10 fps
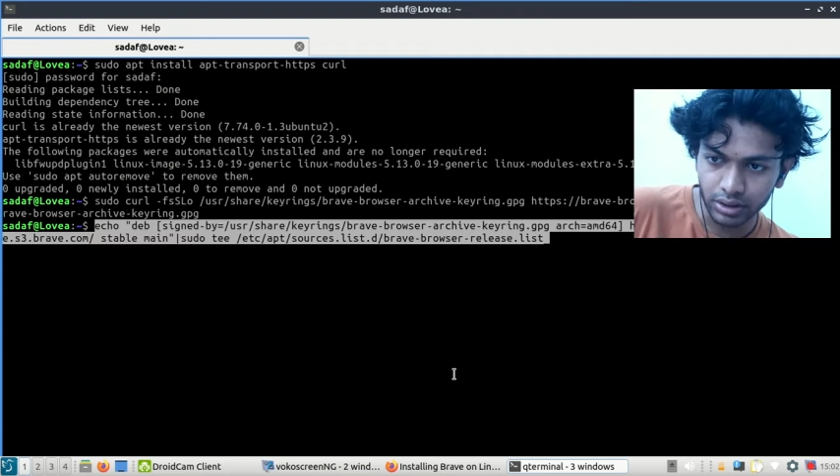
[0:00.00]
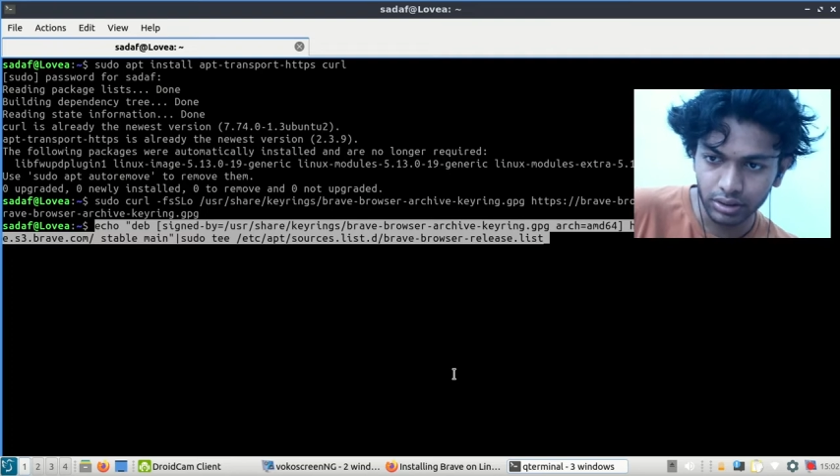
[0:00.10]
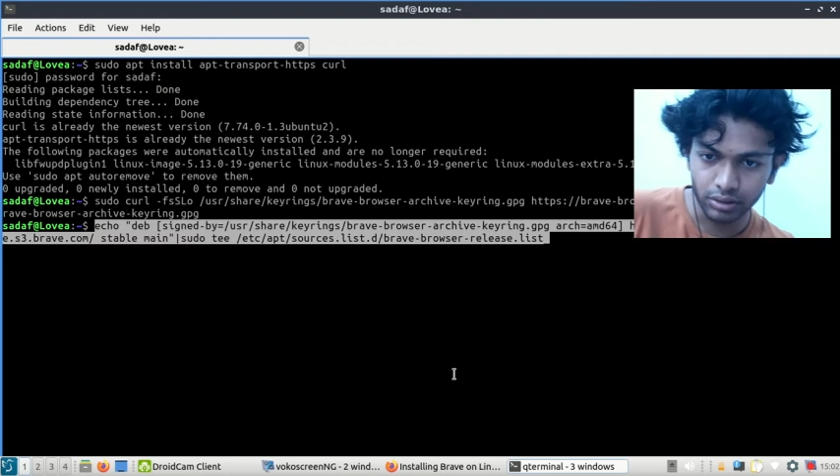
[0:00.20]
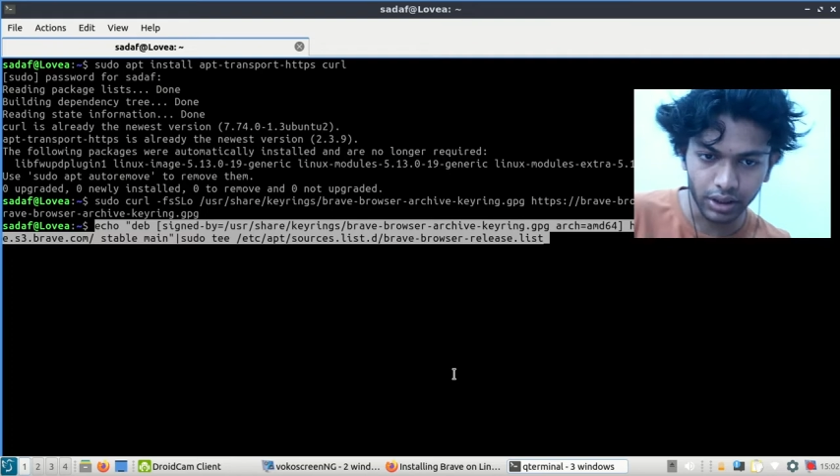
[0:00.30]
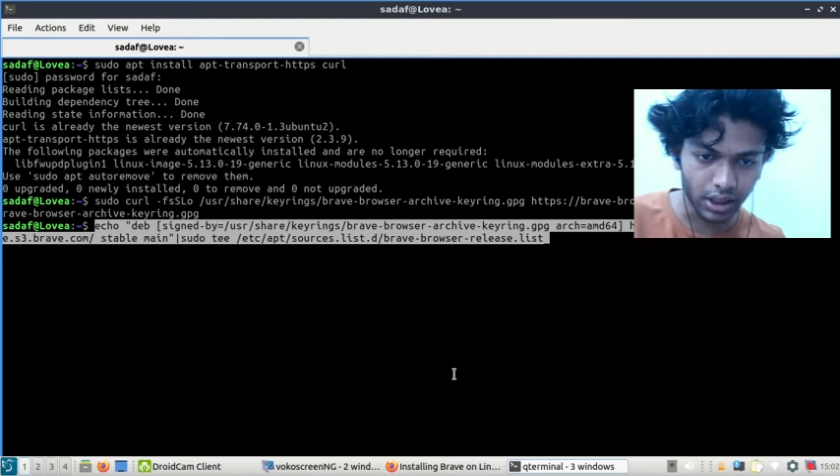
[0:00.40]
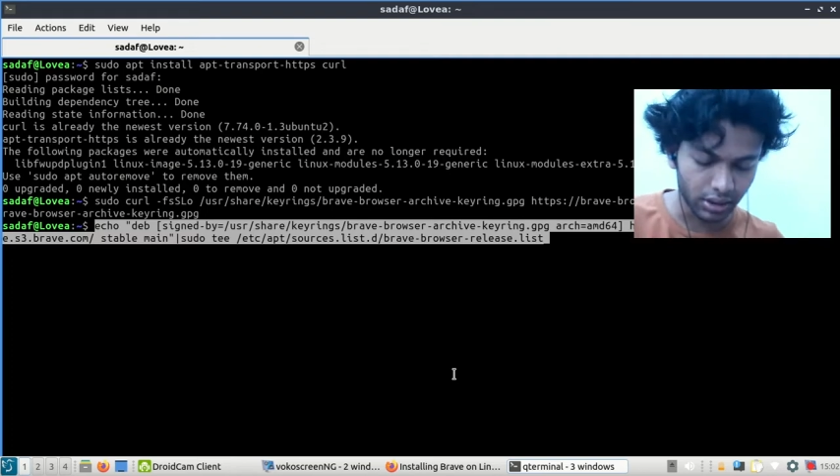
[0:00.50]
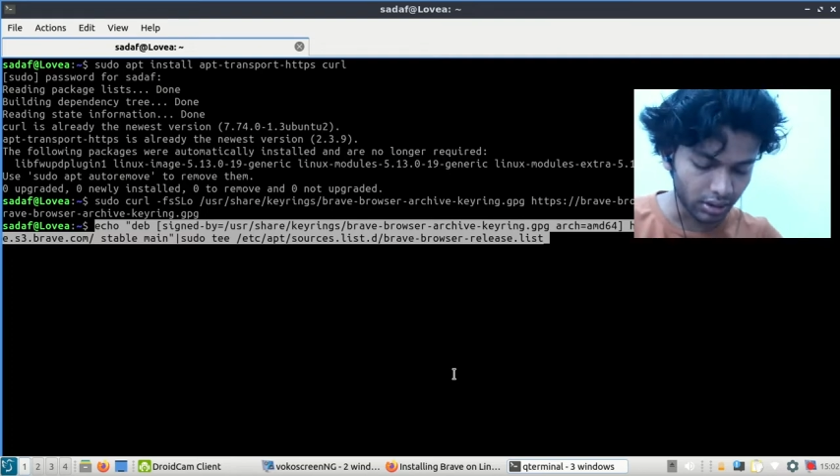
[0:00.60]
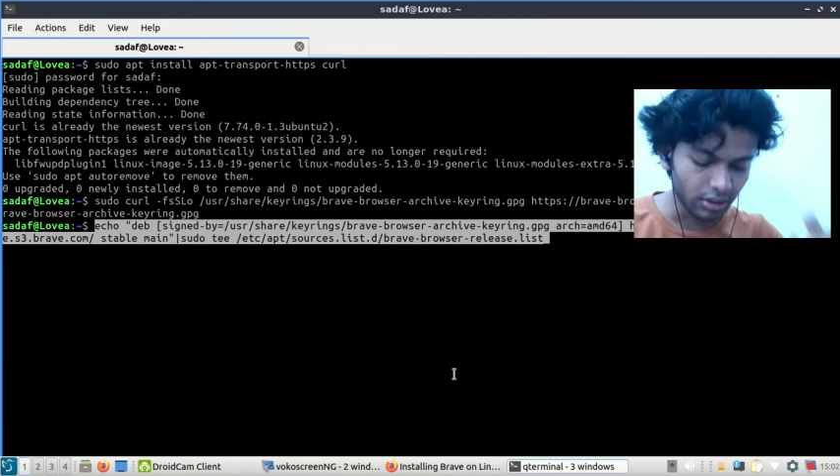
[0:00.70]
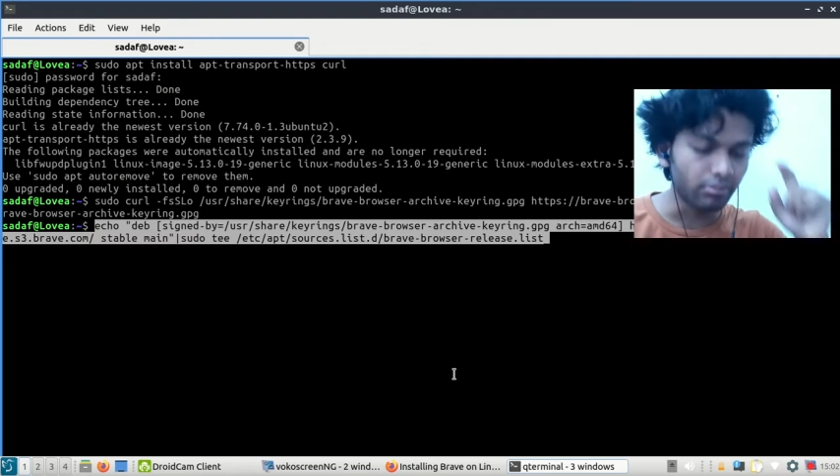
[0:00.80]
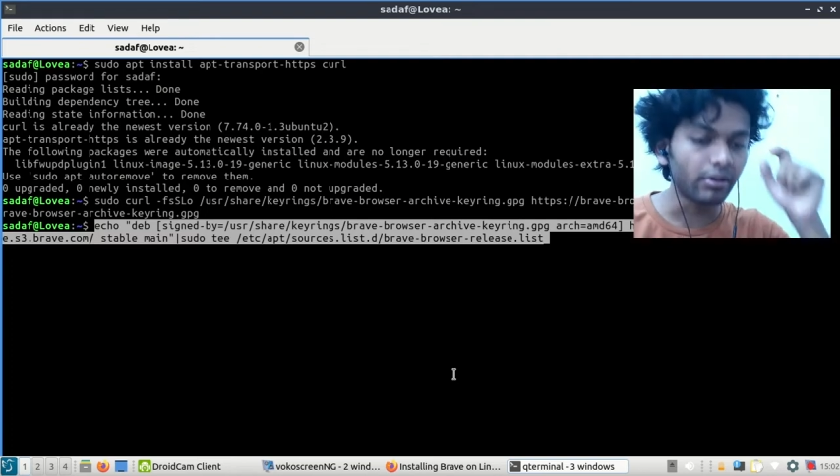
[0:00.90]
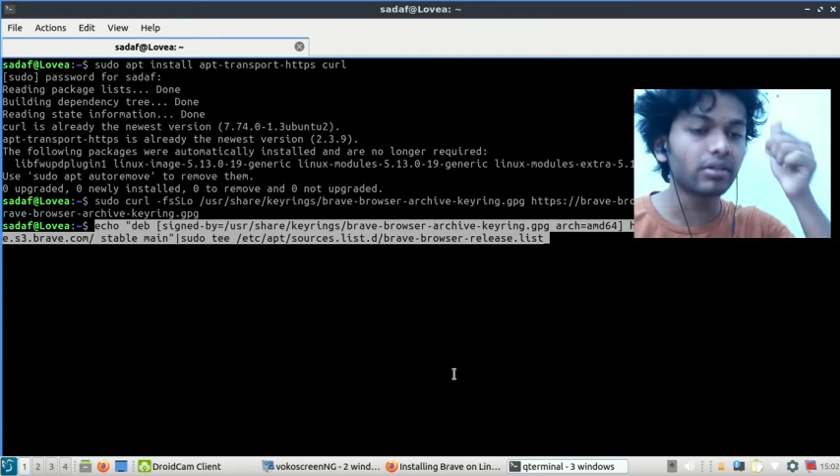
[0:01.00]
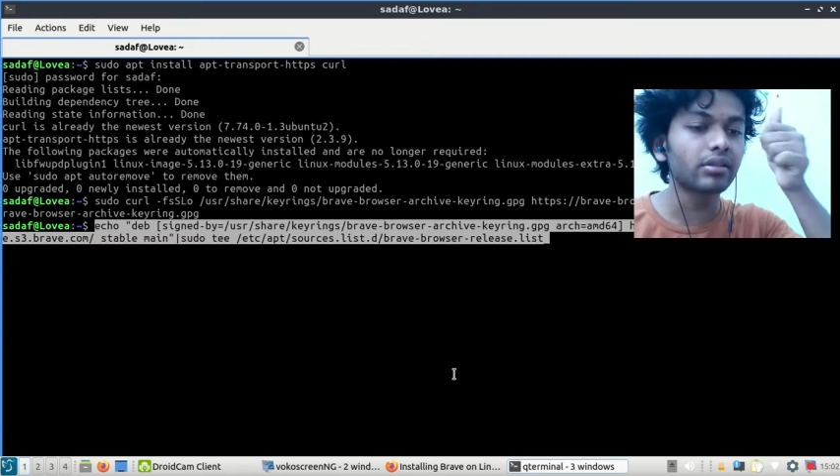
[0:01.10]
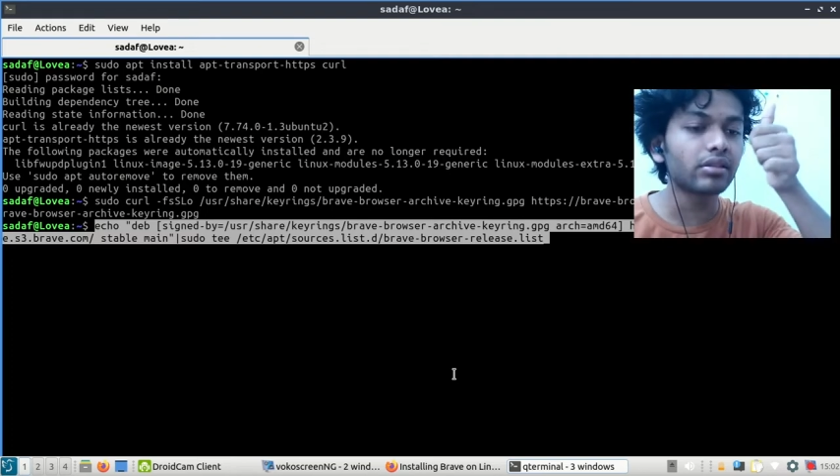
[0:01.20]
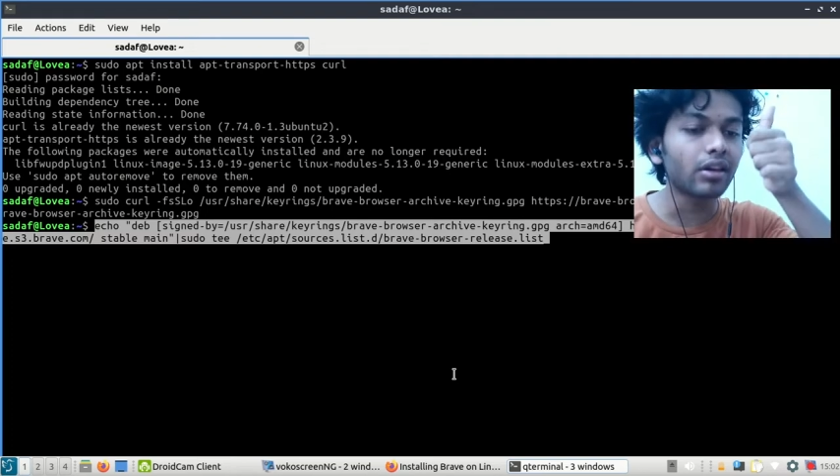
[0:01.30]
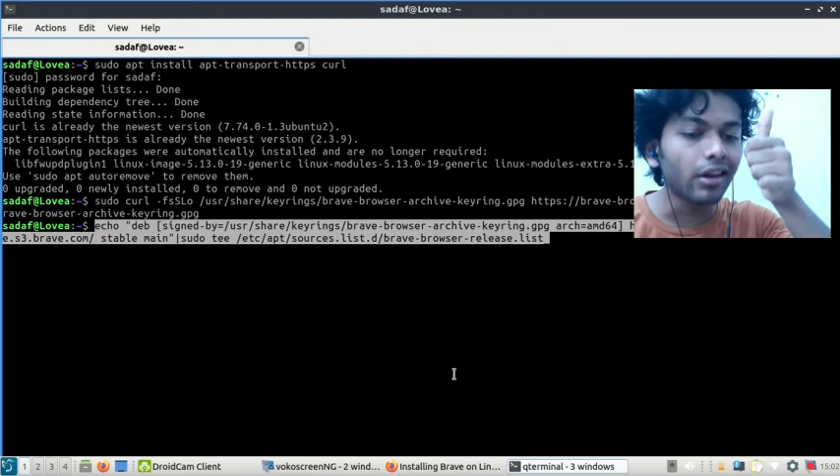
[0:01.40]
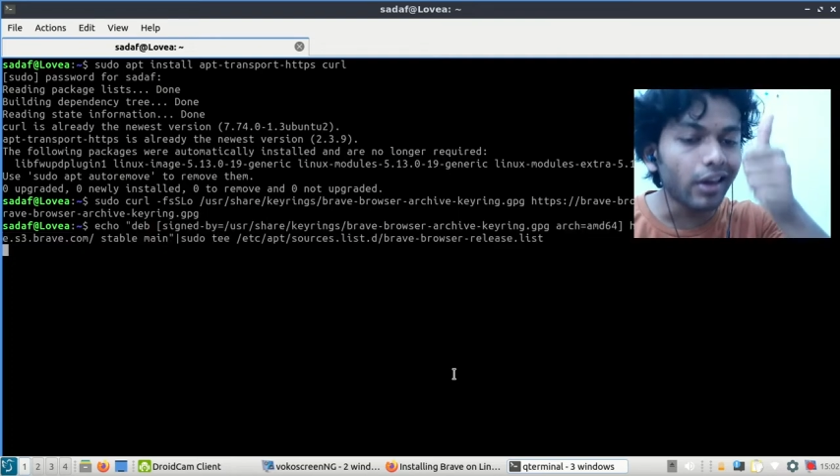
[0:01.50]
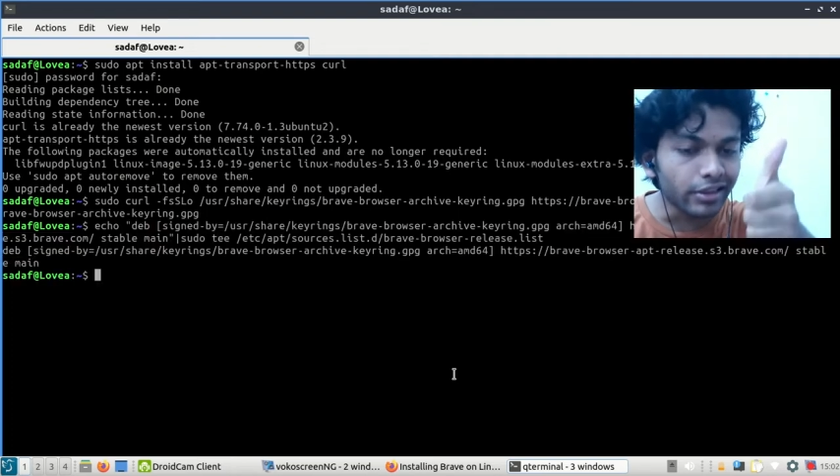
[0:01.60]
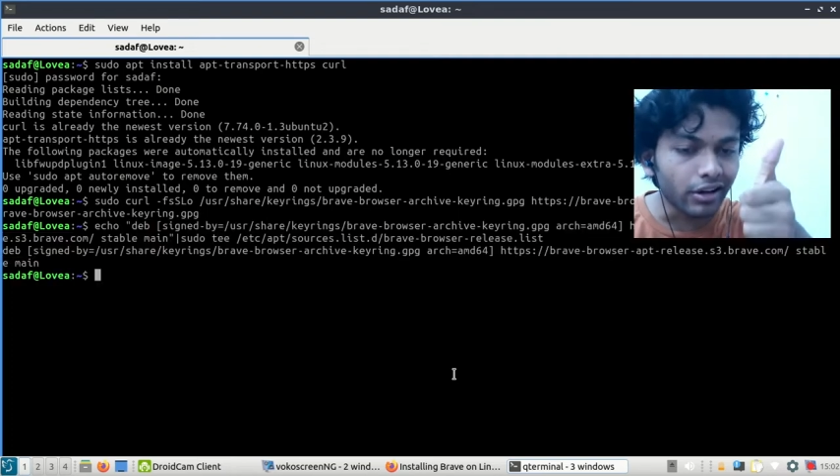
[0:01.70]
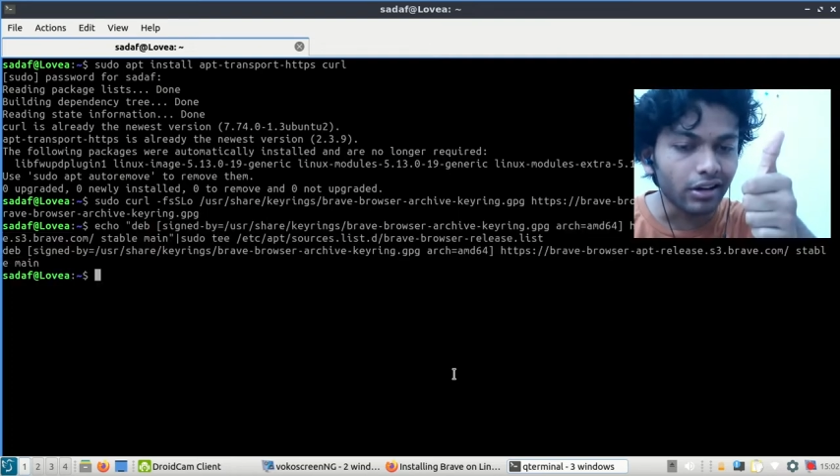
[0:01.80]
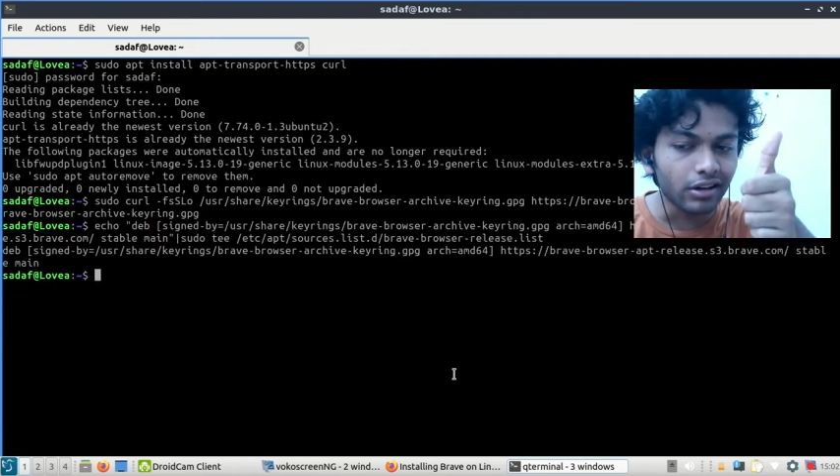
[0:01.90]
Okay, press it, enter.